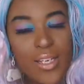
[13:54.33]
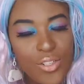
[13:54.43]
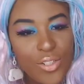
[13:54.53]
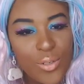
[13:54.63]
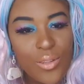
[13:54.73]
can
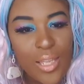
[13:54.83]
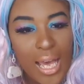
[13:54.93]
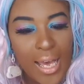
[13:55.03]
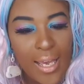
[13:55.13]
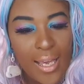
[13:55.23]
do
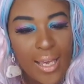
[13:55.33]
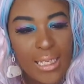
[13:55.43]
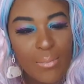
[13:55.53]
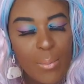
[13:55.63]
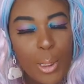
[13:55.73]
that. And
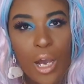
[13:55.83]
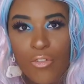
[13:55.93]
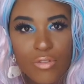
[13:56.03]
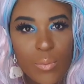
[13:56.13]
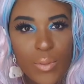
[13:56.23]
then maybe
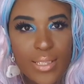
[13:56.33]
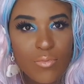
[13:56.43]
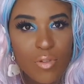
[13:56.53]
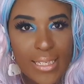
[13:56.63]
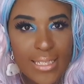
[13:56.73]
cover it with
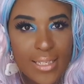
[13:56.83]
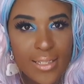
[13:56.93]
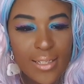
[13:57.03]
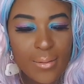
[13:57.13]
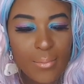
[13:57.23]
some resin,